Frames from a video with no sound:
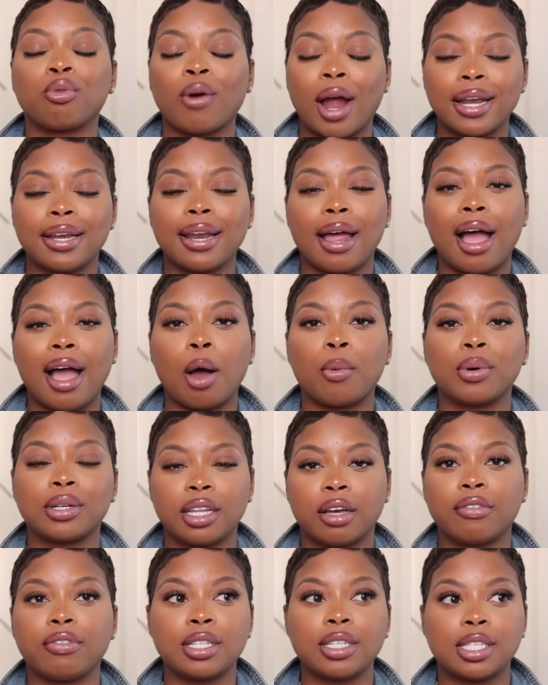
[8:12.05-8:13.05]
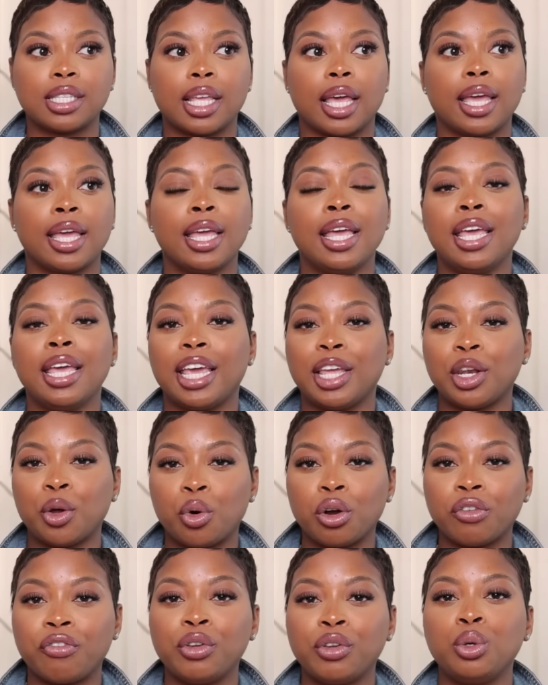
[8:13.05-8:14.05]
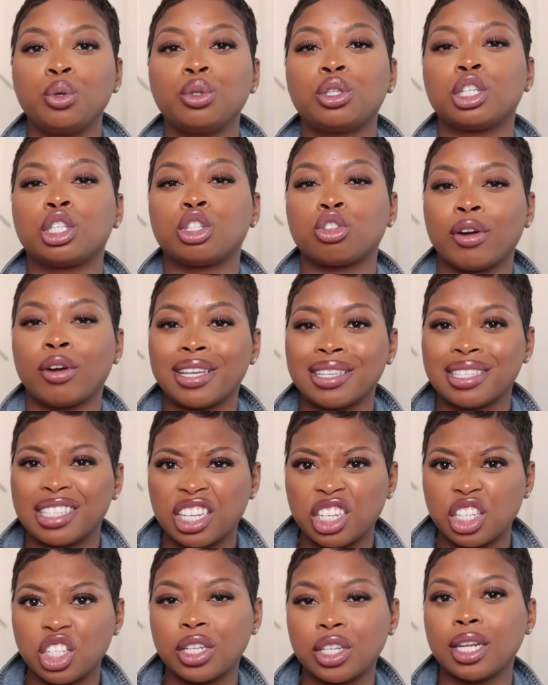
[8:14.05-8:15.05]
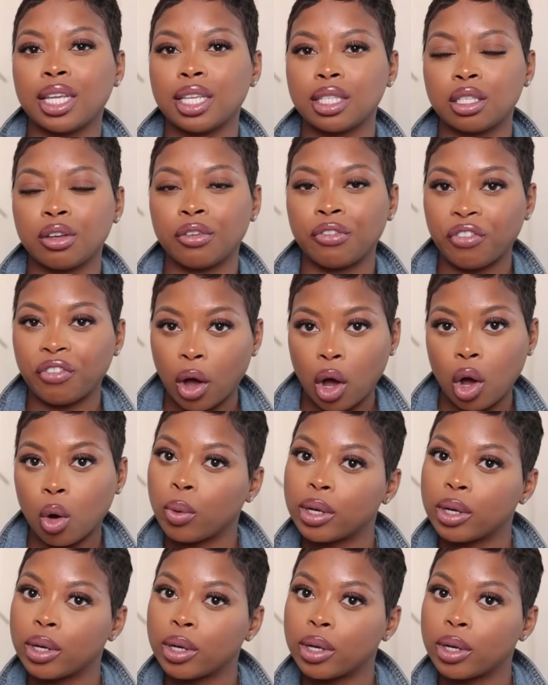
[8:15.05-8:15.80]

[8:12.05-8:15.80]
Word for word: right now I would definitely say in order for you to transition into fall,